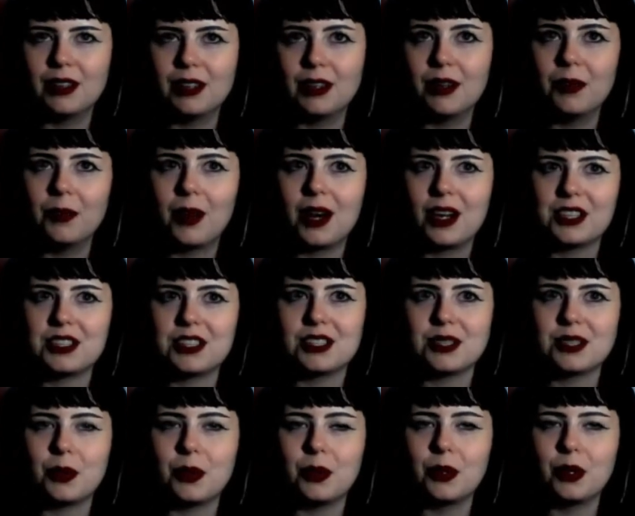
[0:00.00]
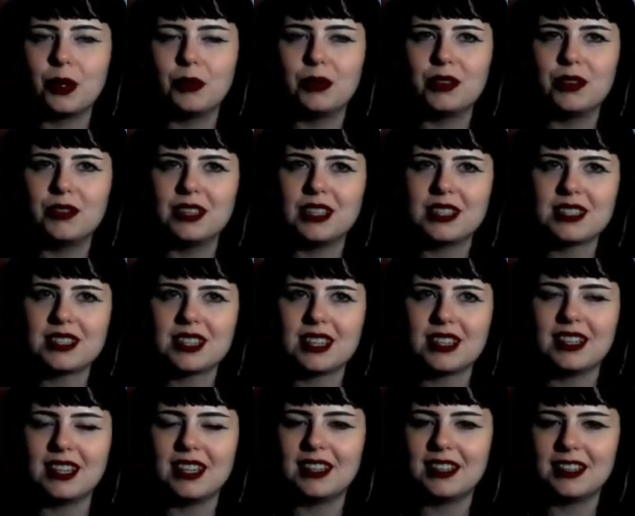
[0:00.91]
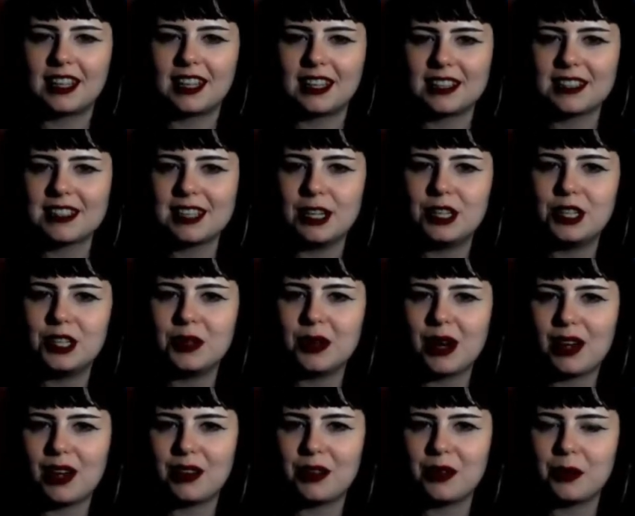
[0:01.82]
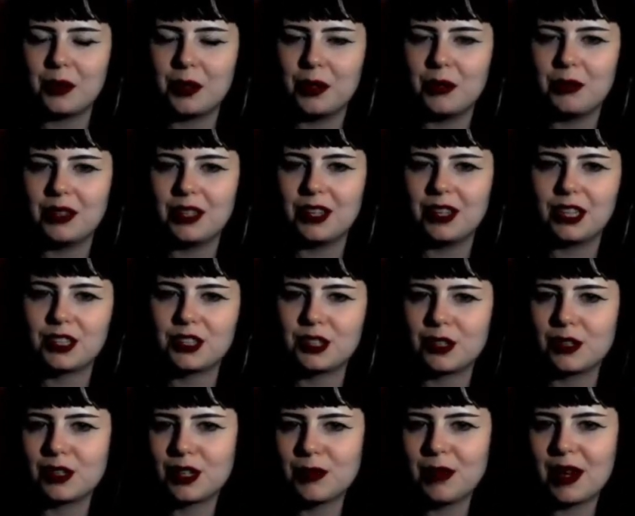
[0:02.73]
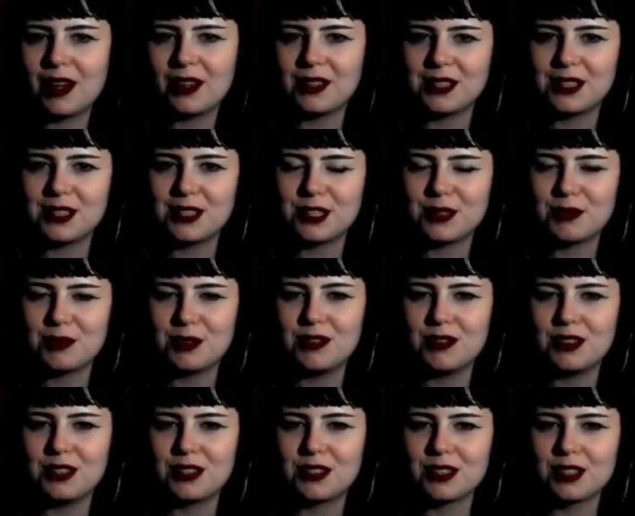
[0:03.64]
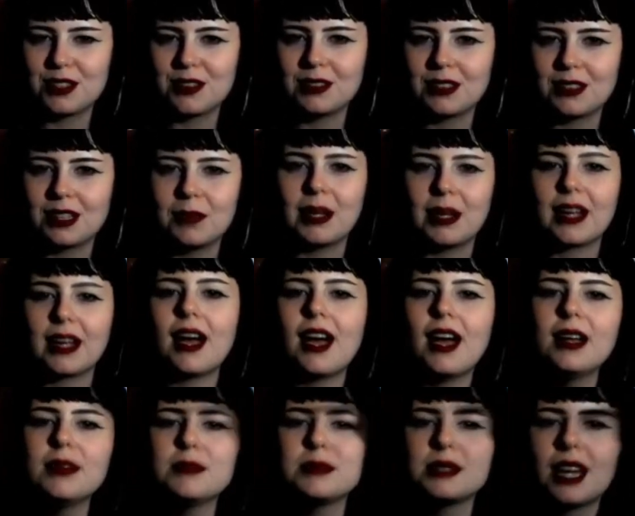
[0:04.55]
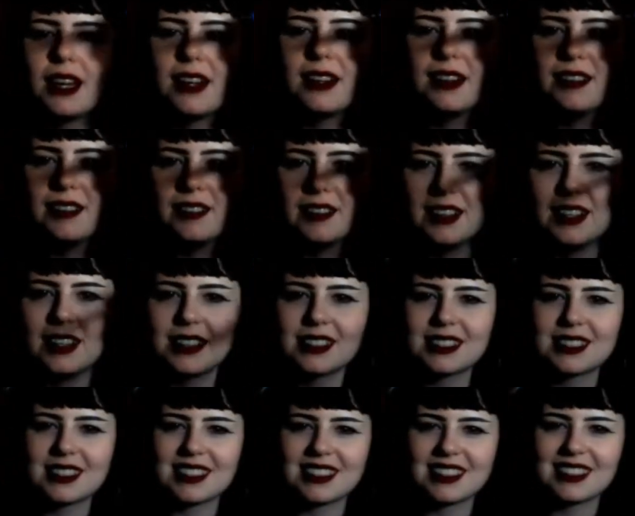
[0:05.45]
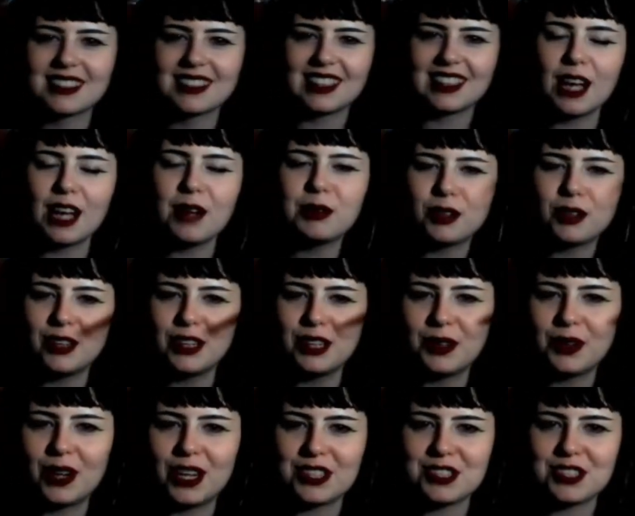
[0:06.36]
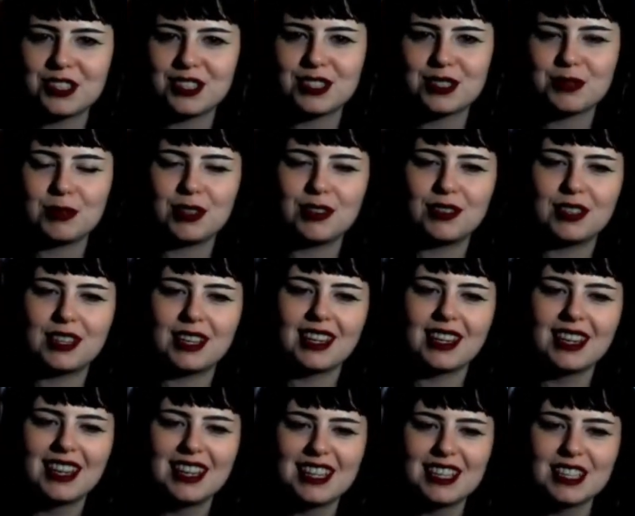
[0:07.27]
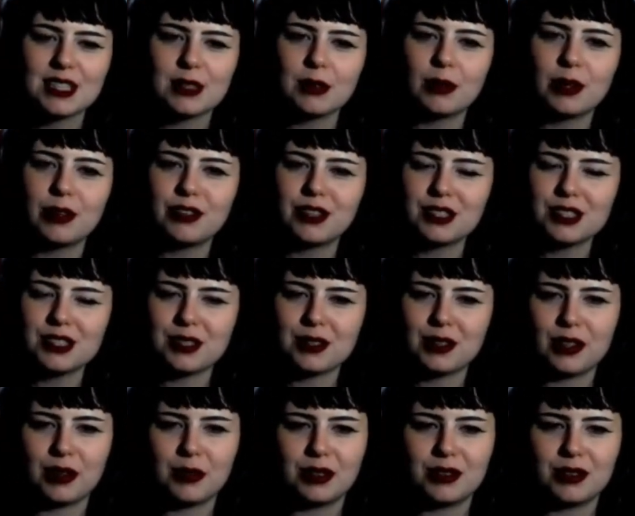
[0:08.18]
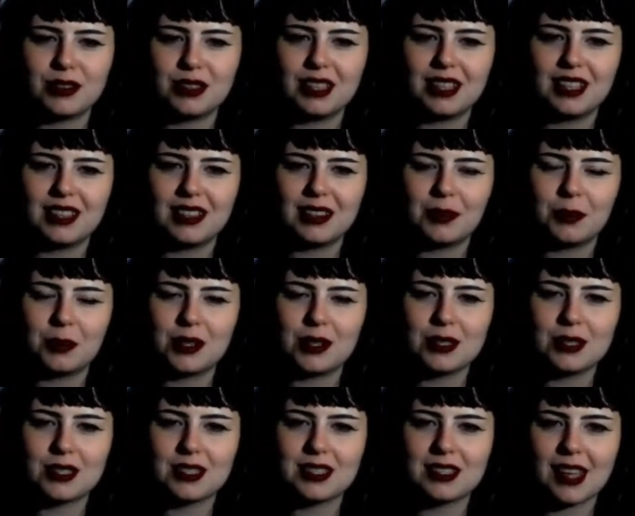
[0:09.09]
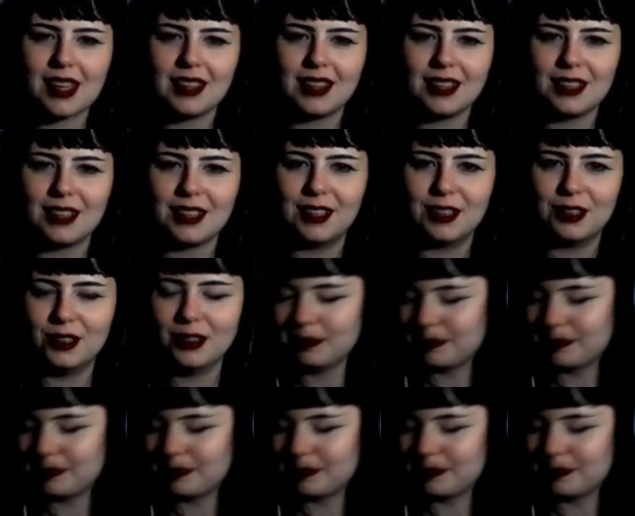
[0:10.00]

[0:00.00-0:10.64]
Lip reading: watches horror movies and they like send you out of the room and they're like, don't come out until this movie is over. I'm like, I'm tired of this. I'm going to watch this movie. So my first horror movie was Silent Hill.